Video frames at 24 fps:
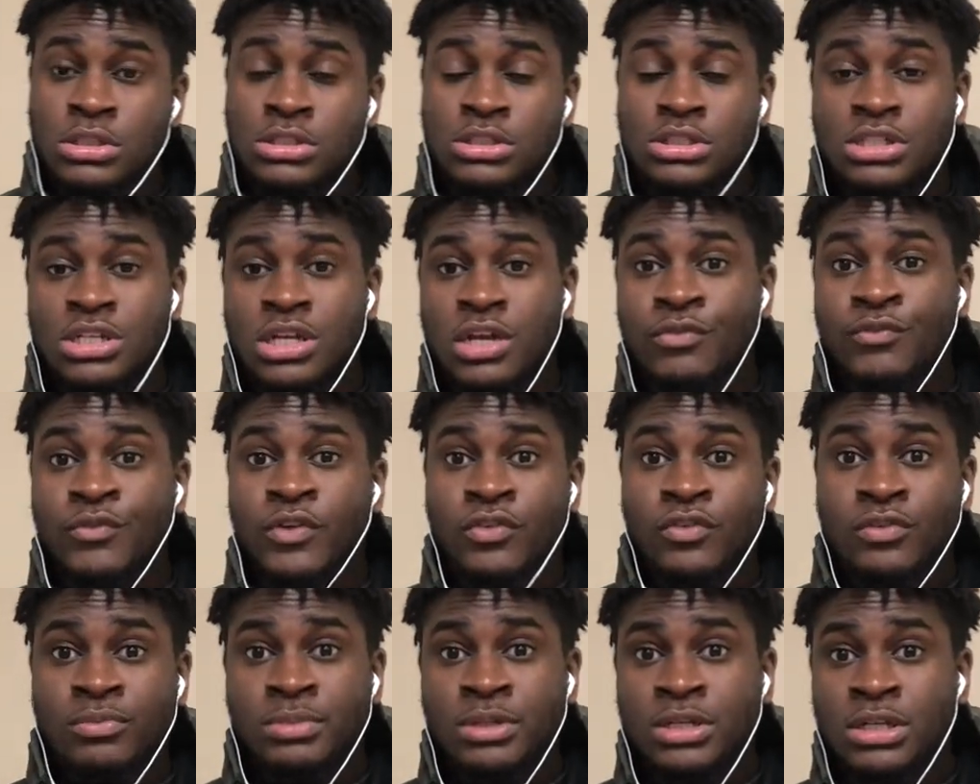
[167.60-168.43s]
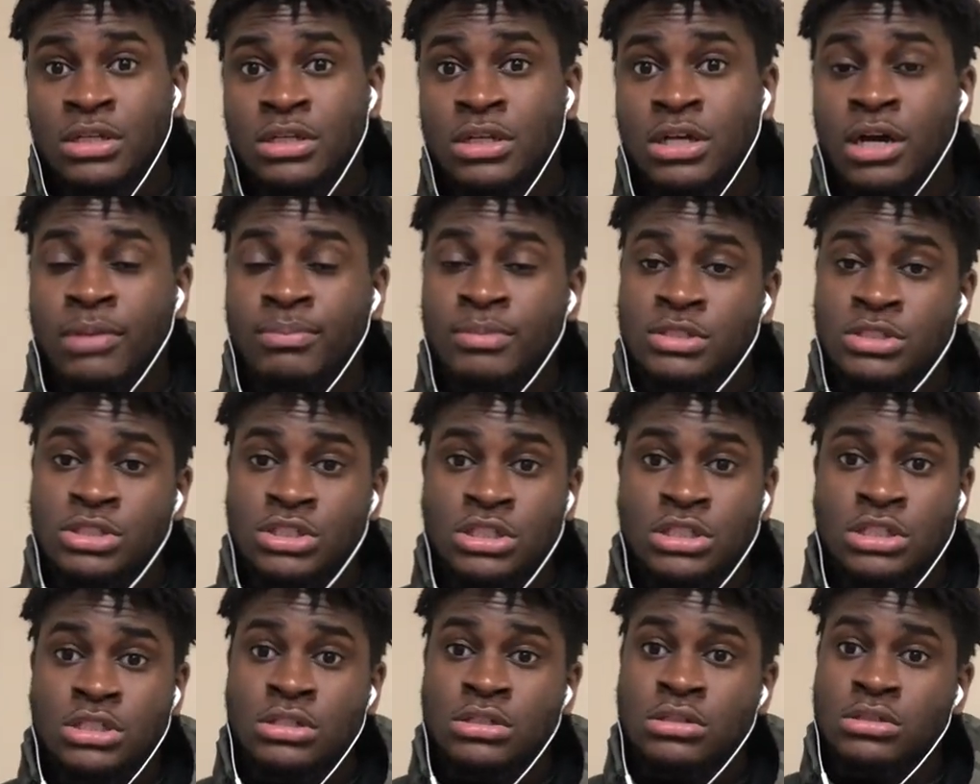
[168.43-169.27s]
She can walk with me, I'm a
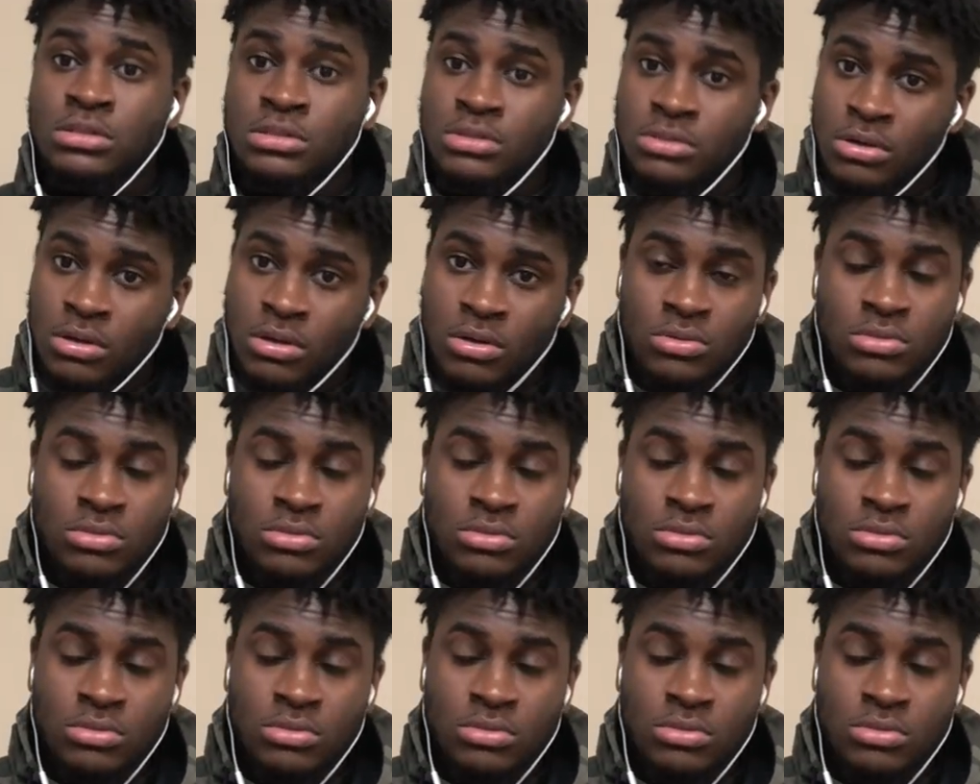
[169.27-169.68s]
G. Yeah, I put